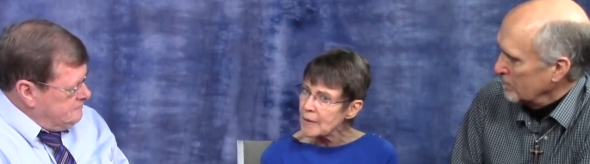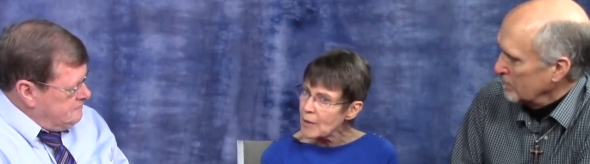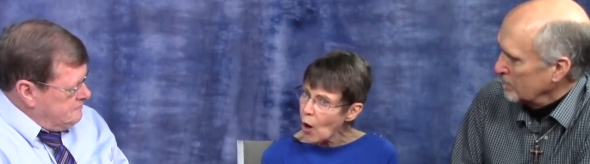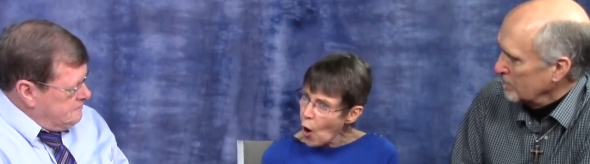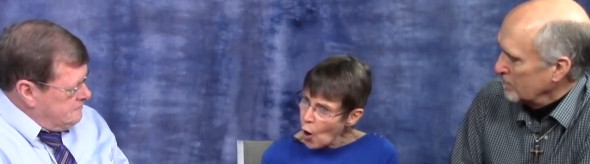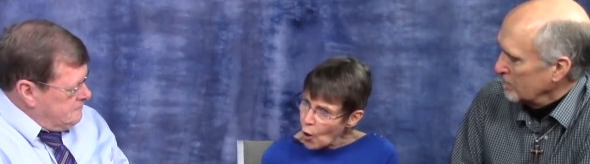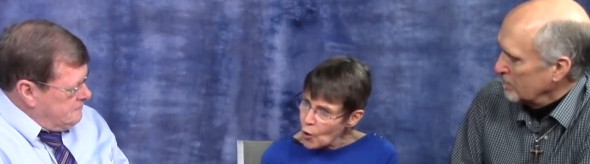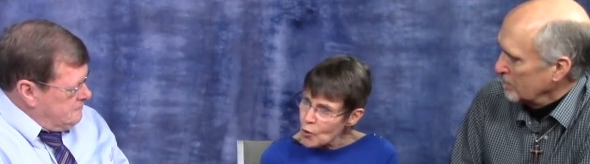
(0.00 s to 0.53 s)

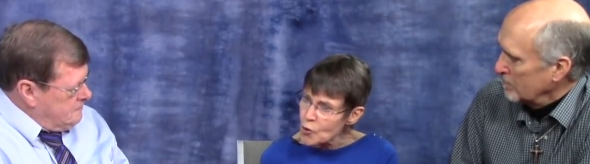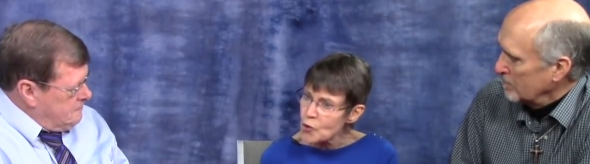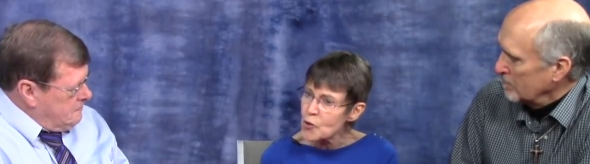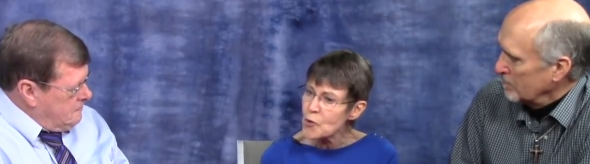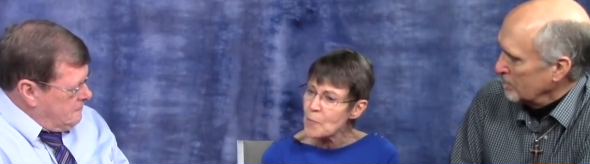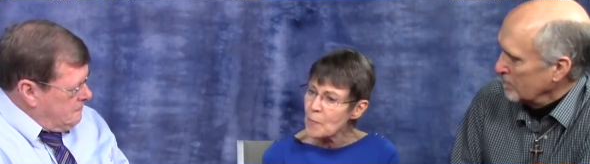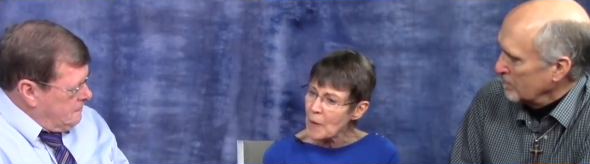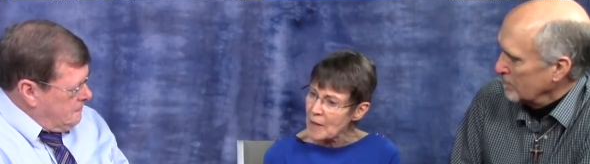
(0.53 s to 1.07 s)

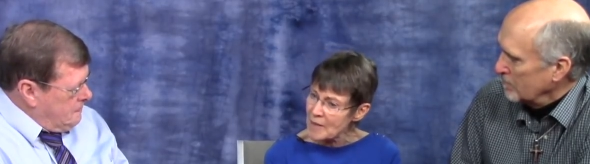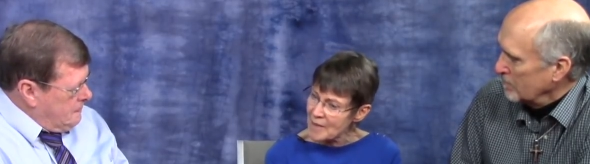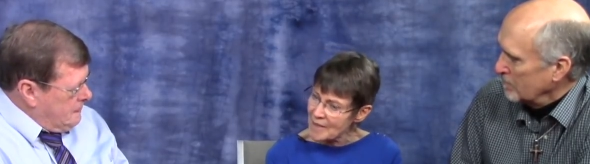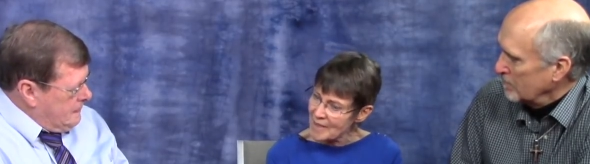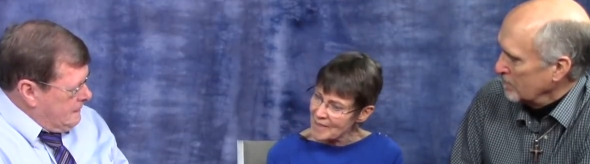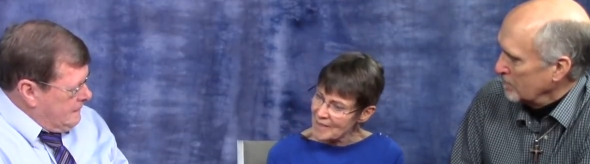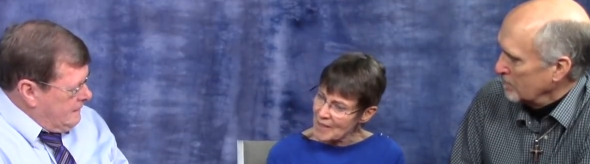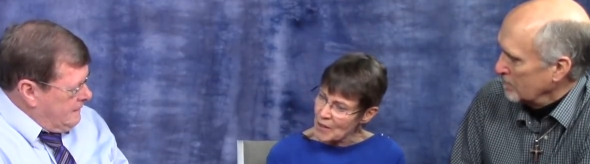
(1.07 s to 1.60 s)
Speaker 1: harsh,
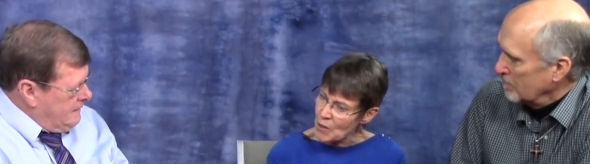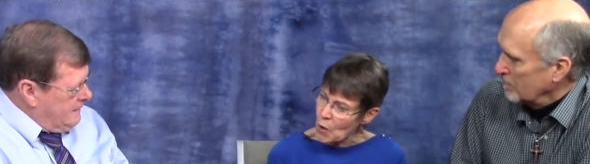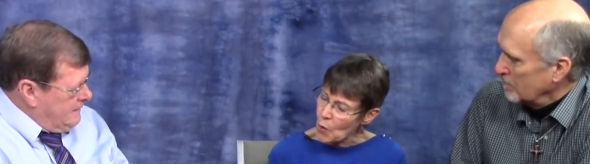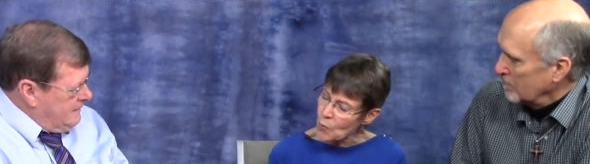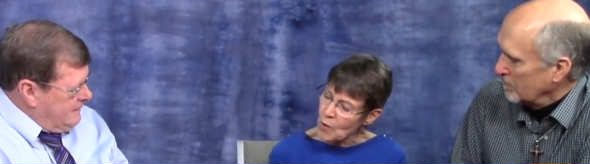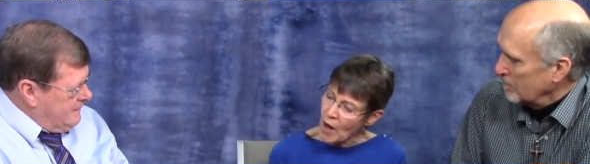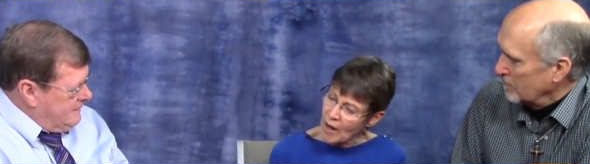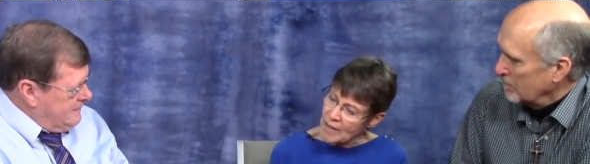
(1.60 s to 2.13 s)
but you
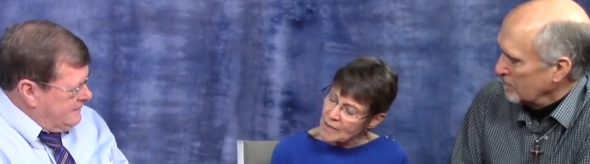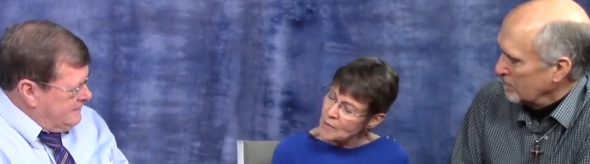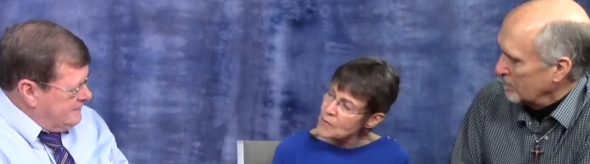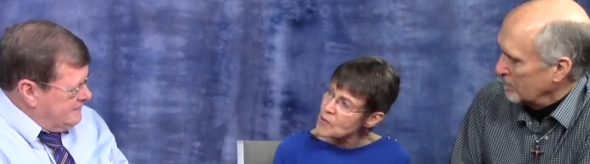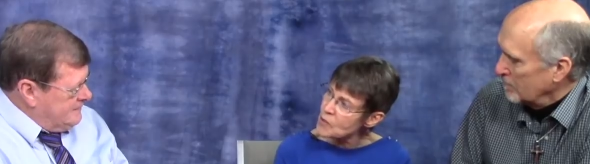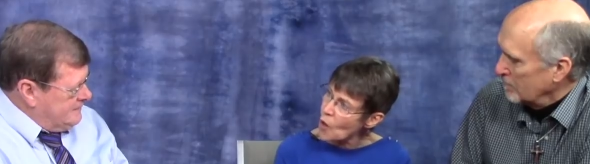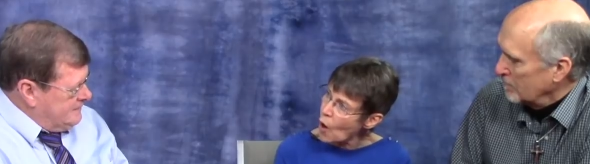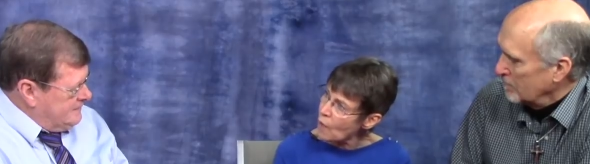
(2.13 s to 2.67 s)
know, kind of
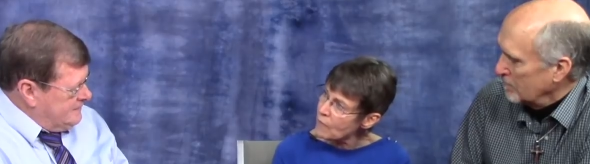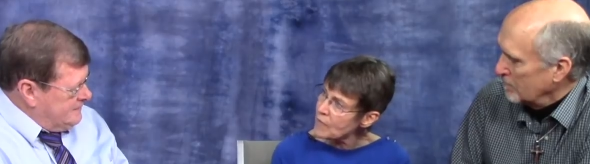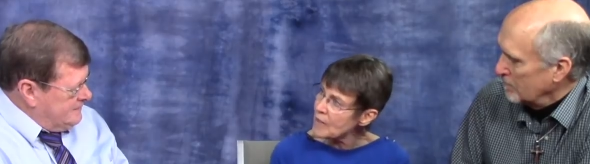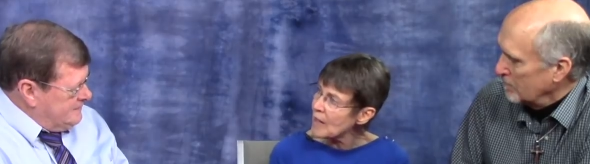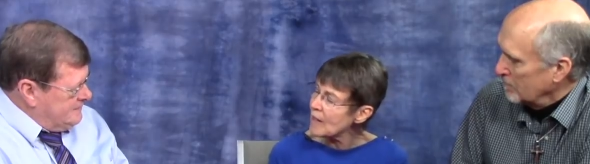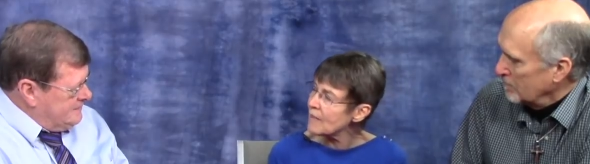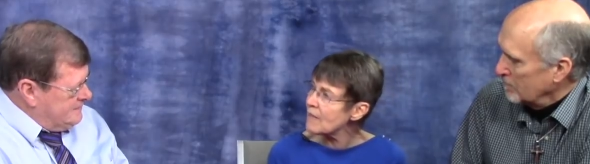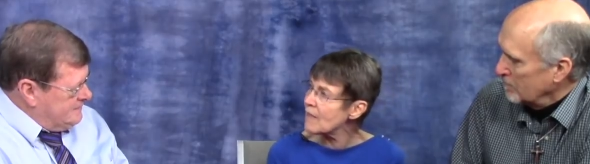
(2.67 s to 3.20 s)

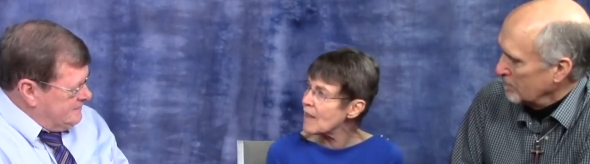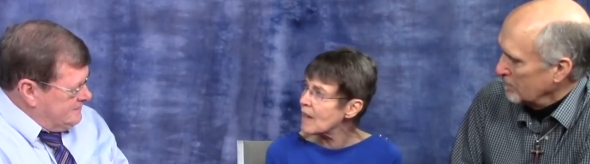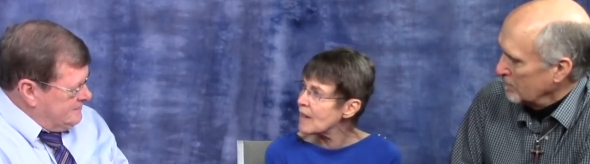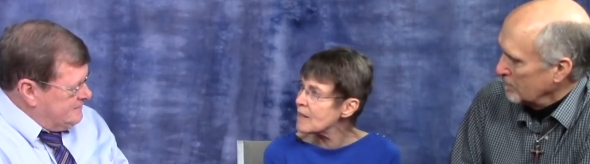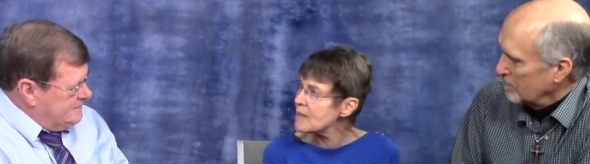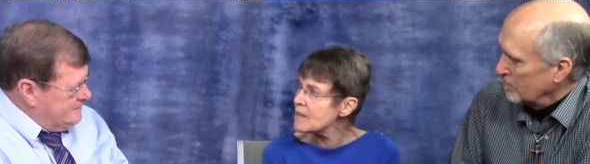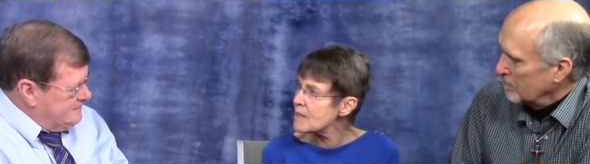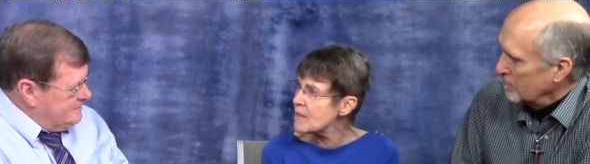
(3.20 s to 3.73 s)
softening
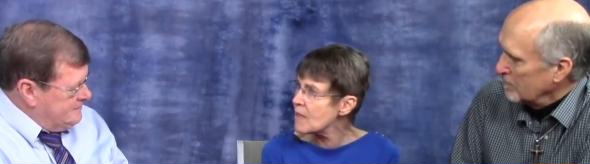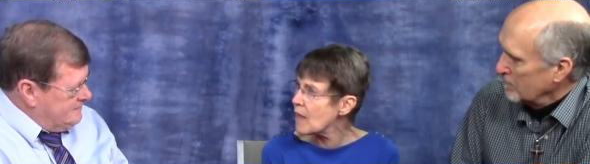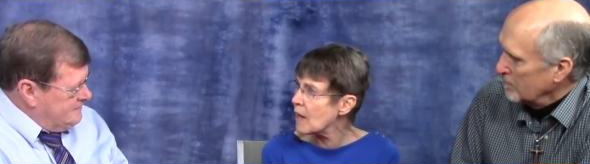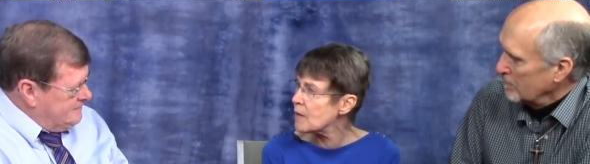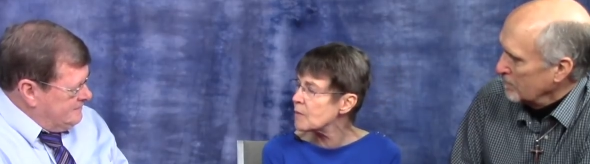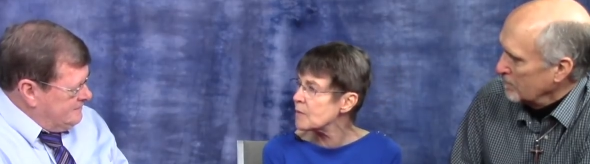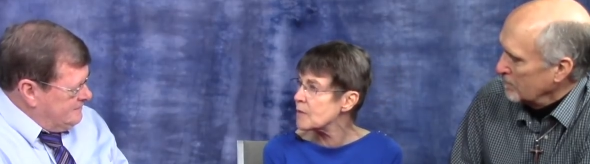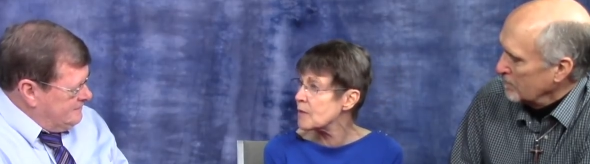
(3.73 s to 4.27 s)
things
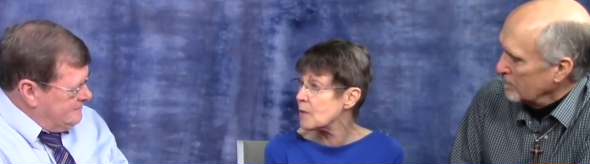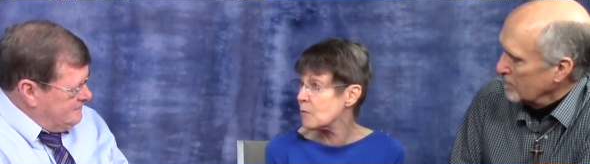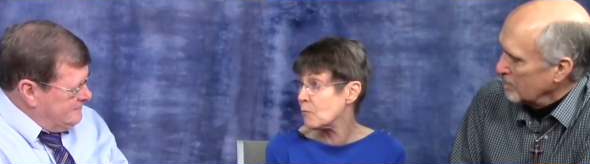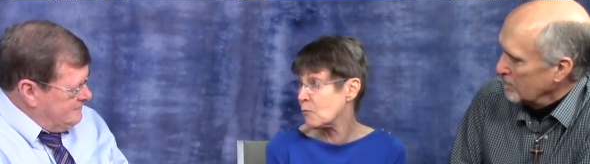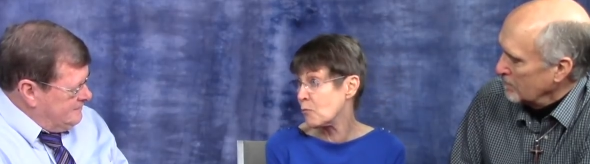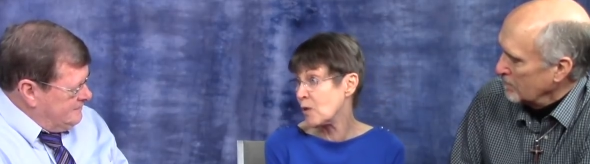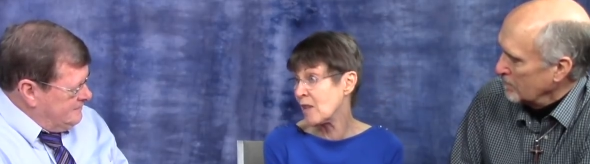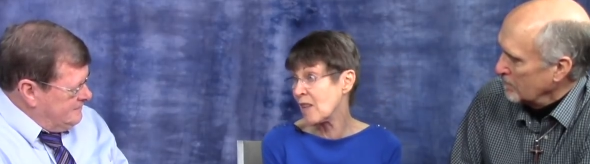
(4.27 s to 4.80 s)
that
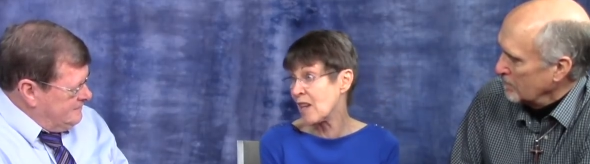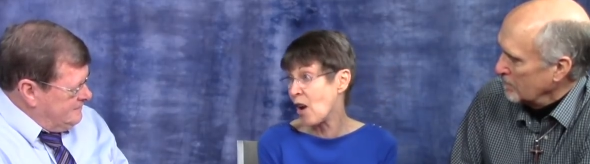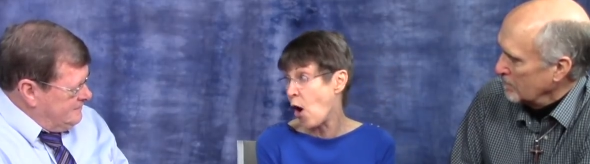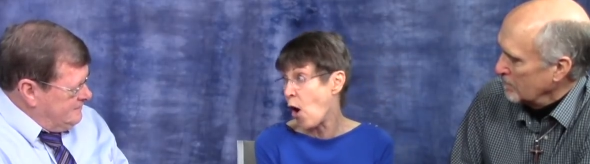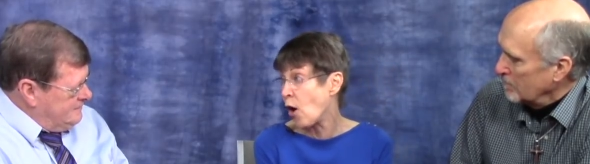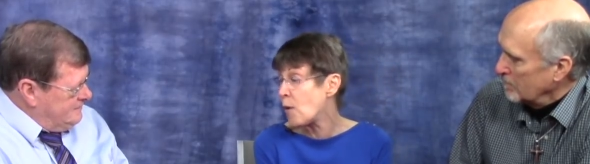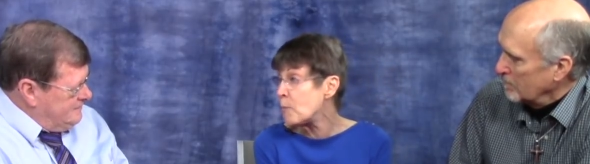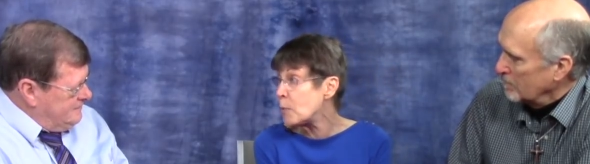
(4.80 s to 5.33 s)
really
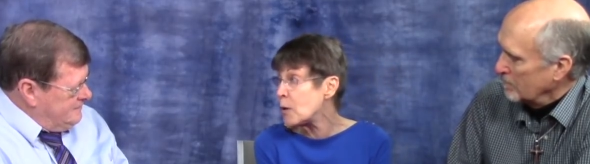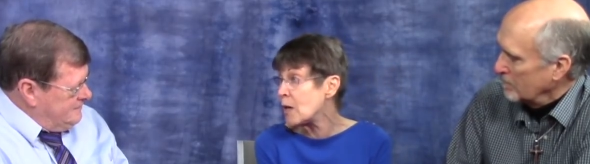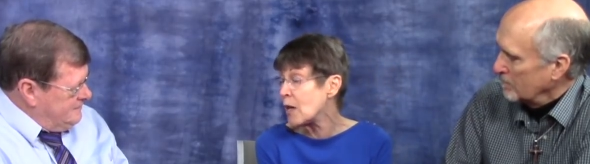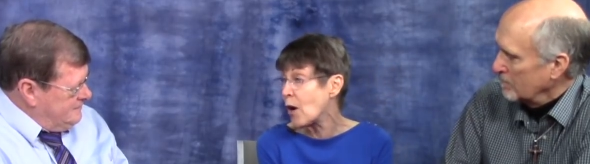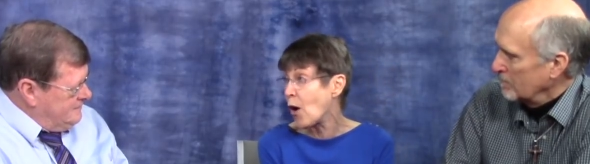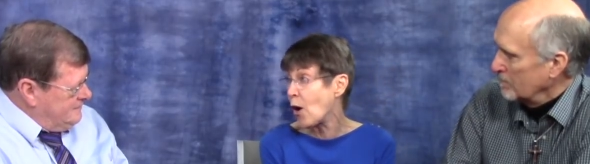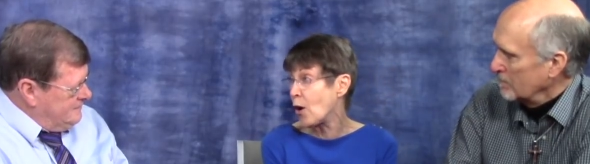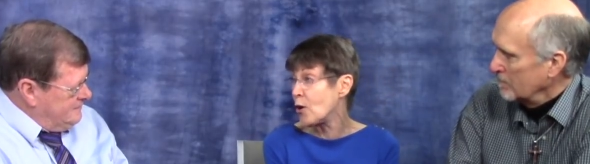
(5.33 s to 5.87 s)
are pretty
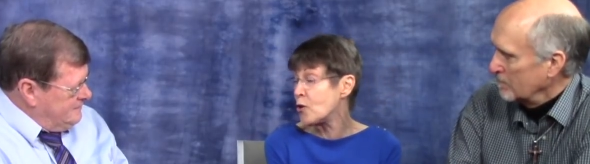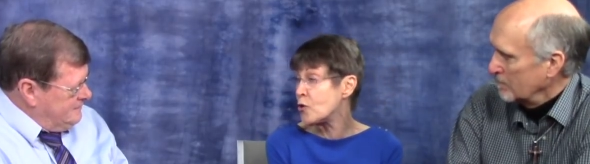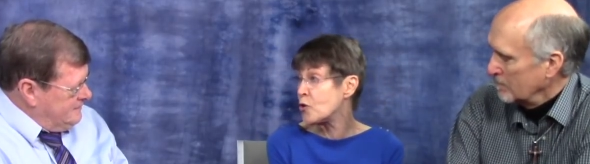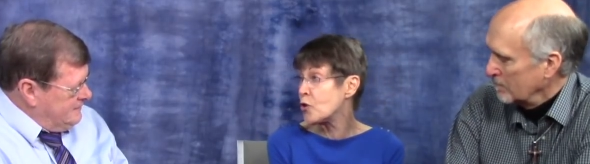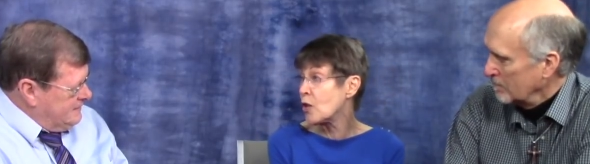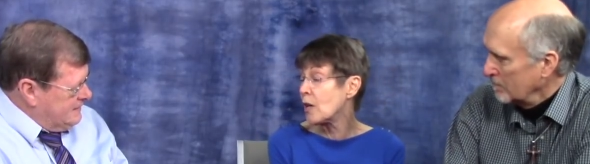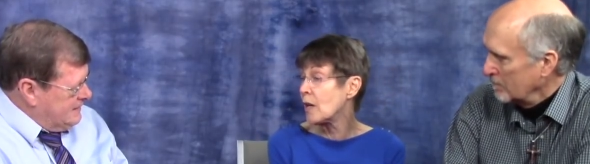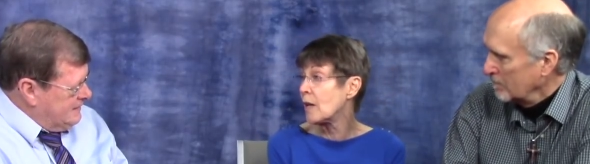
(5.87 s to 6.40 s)

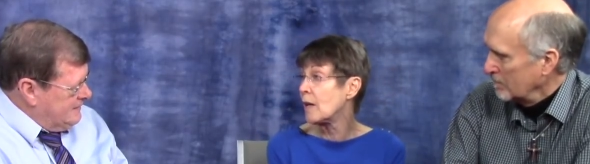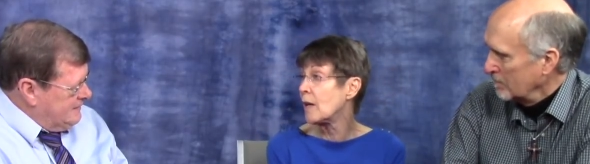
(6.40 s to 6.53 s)
harsh. Yeah.